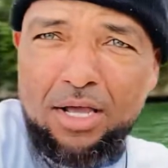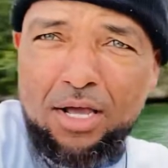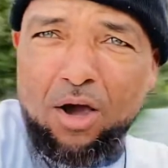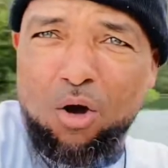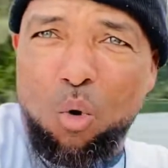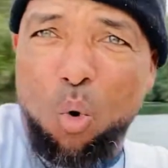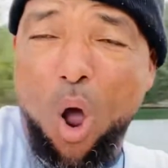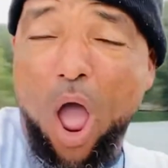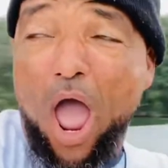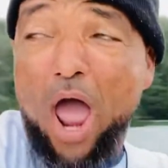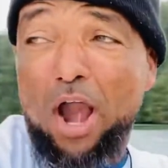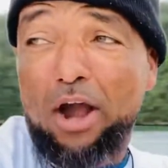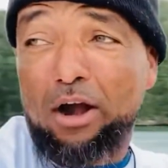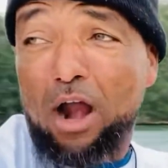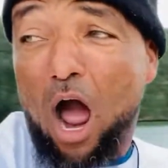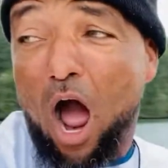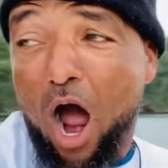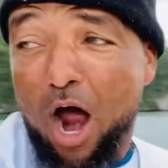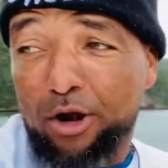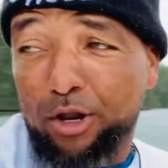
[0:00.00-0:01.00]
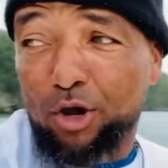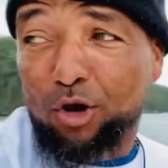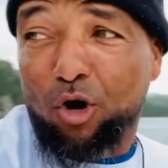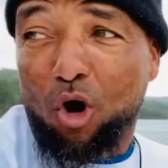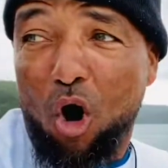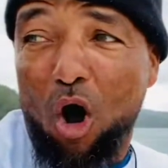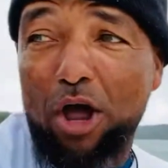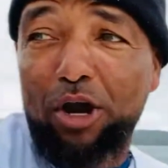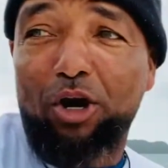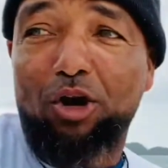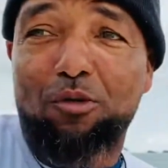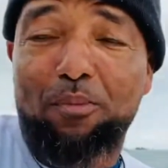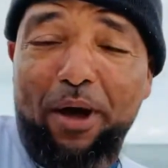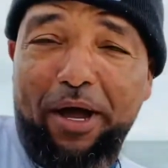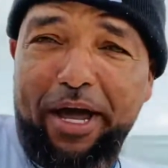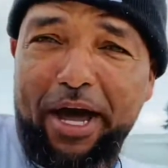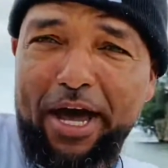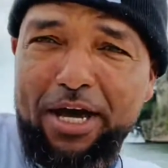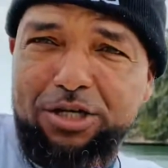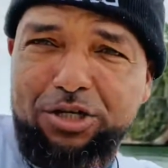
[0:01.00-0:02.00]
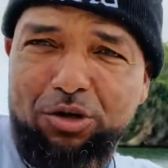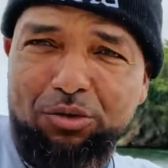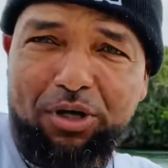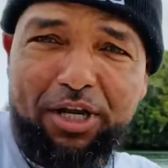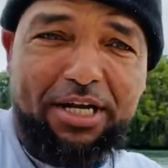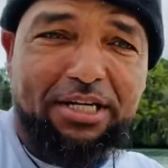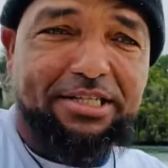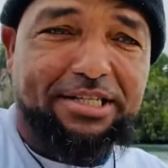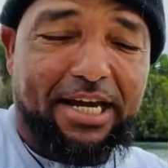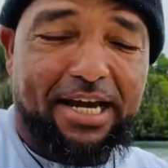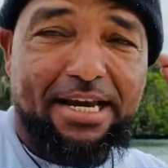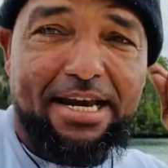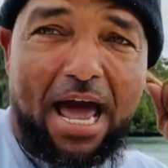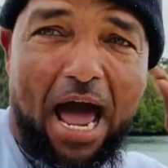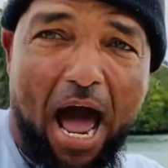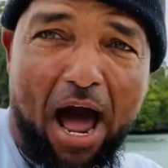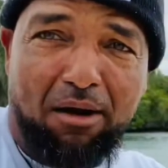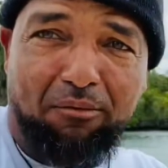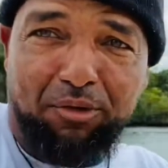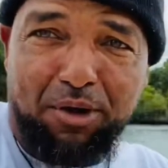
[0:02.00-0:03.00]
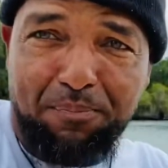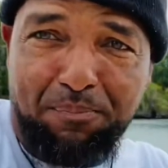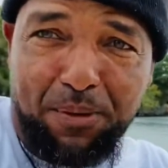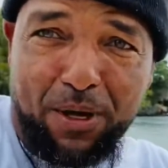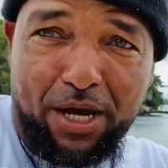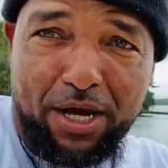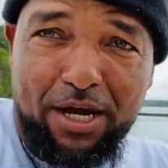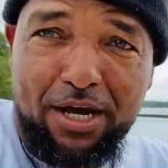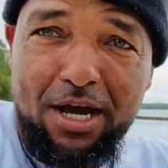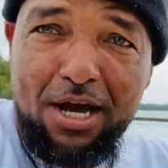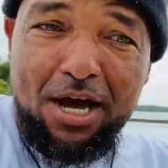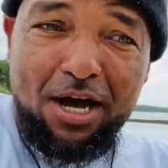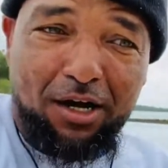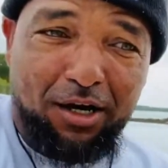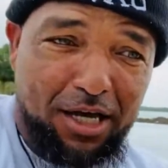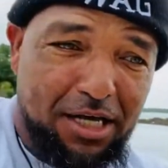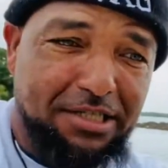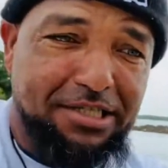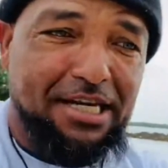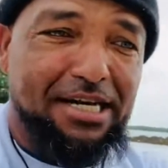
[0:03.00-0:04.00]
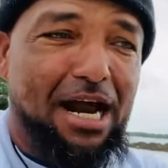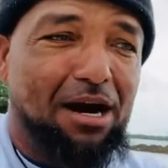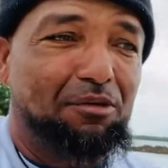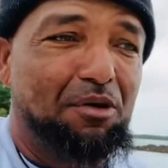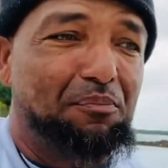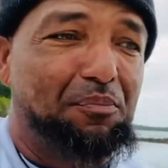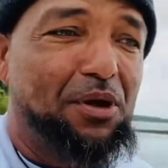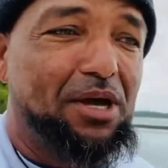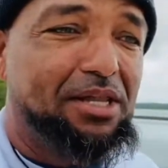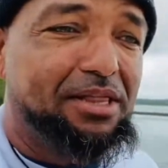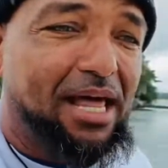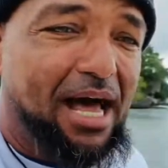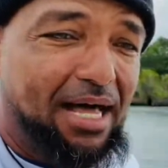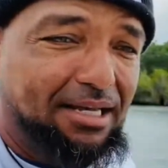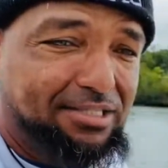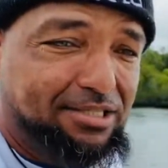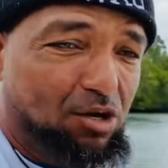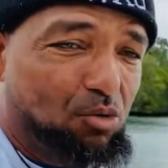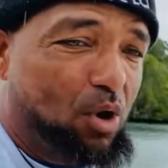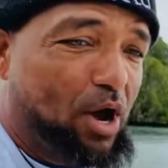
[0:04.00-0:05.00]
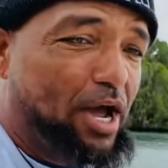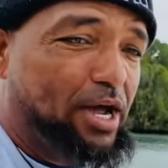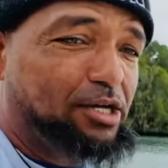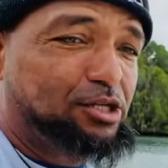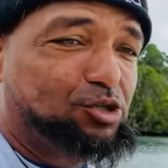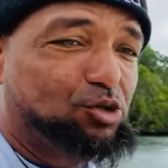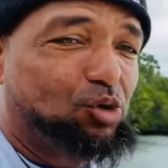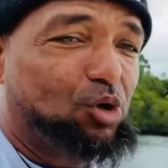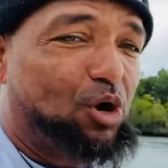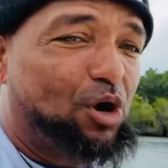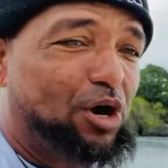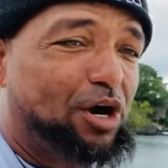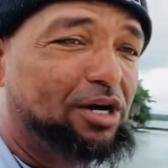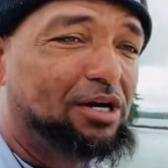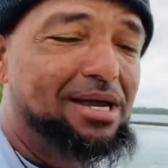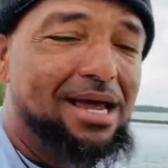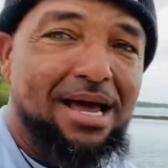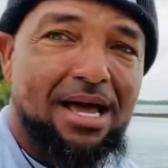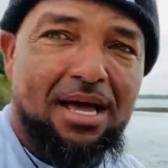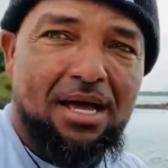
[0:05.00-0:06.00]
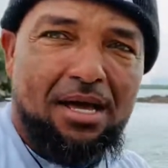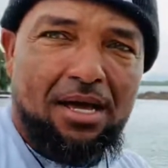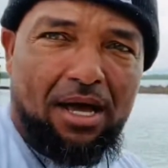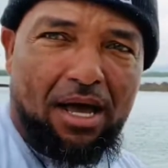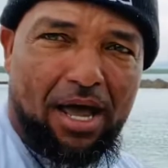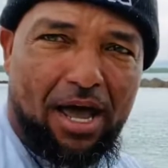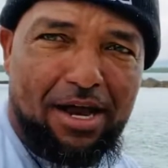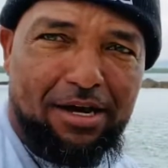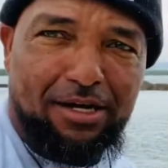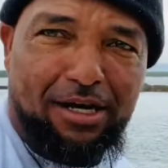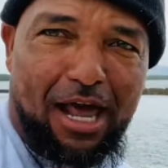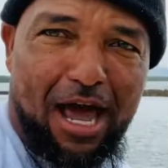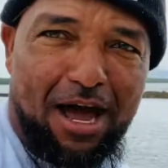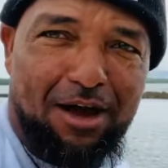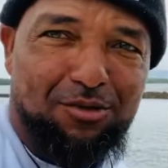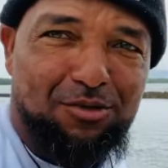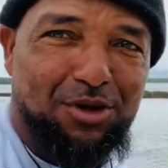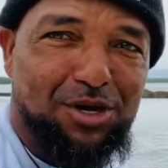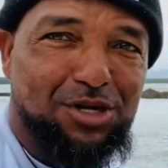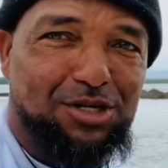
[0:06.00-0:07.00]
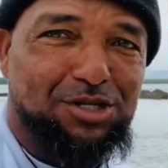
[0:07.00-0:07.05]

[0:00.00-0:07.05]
Where are you going on your vacation? Listen and repeat. Listen and repeat. That's the way to learn any language.